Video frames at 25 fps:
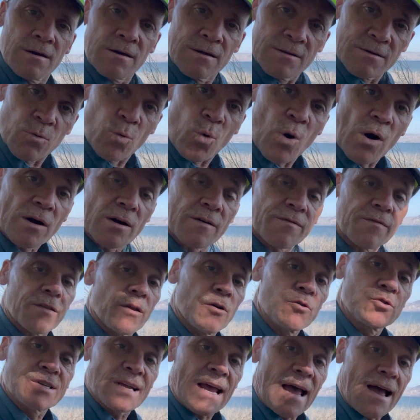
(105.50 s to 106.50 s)
the water
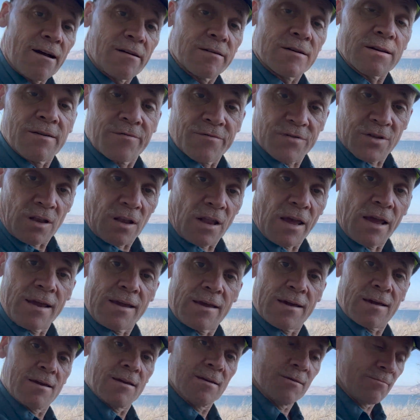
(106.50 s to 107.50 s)
flows out of the
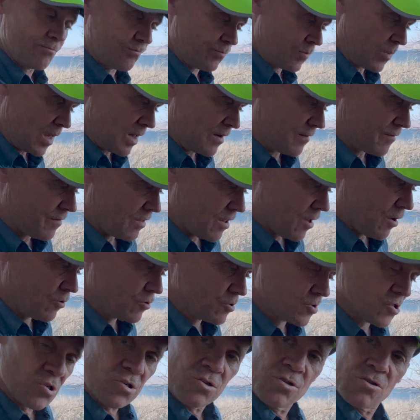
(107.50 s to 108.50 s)
lake. It
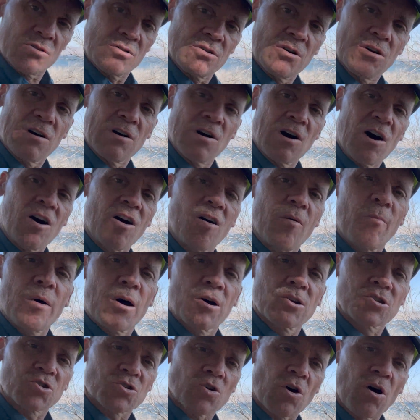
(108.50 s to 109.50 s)
flows
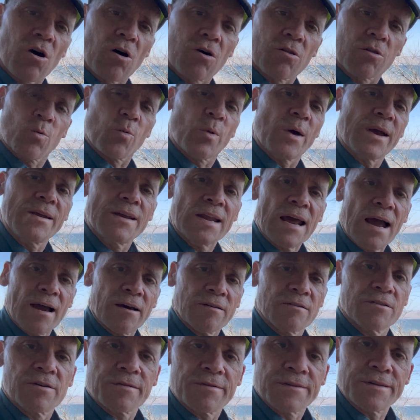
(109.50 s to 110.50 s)
almost all the way
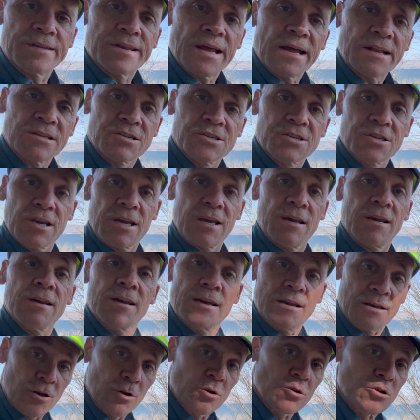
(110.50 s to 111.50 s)
down to the Dead Sea.
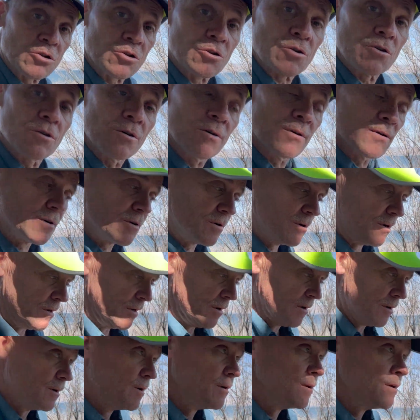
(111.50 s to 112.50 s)
It used to,
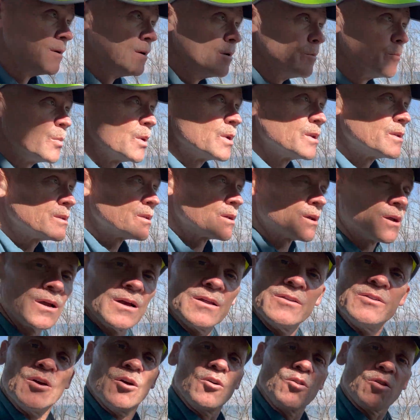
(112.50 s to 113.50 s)
but
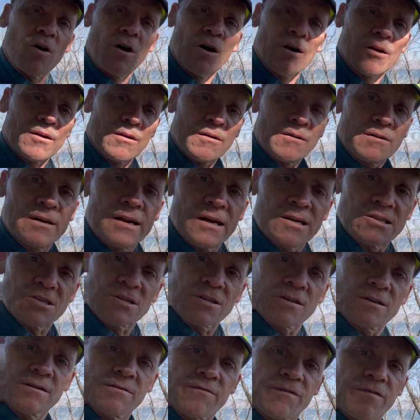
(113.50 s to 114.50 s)
no longer does
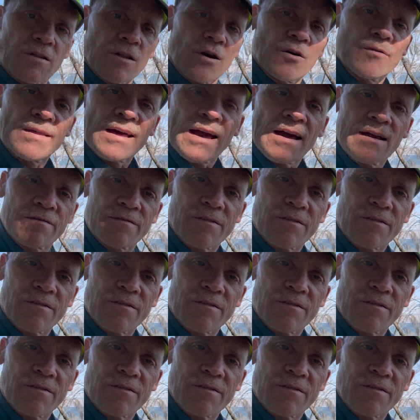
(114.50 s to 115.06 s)
it flow that